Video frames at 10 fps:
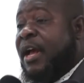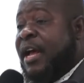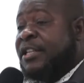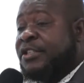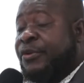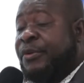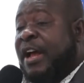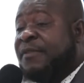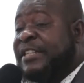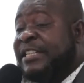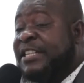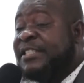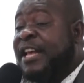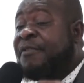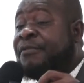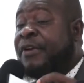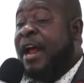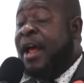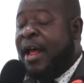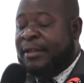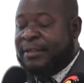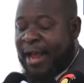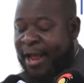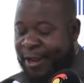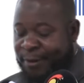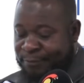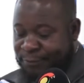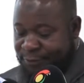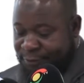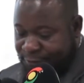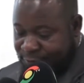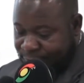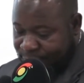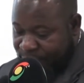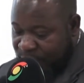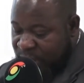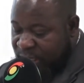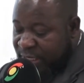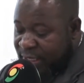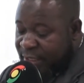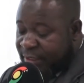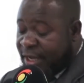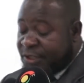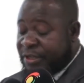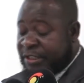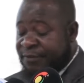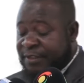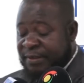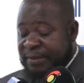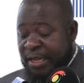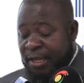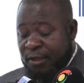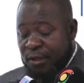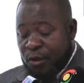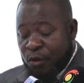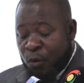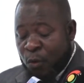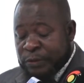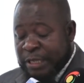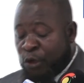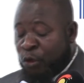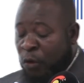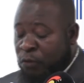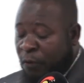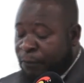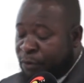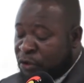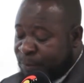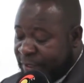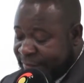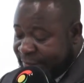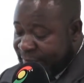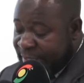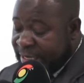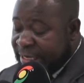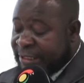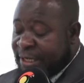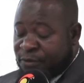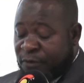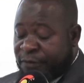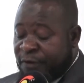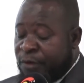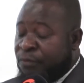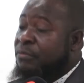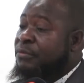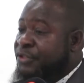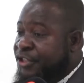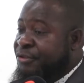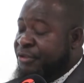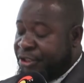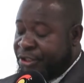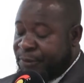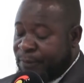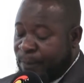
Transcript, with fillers: As we have stated several times, the extractive sector holds a lot of prospects in terms of revenue generation.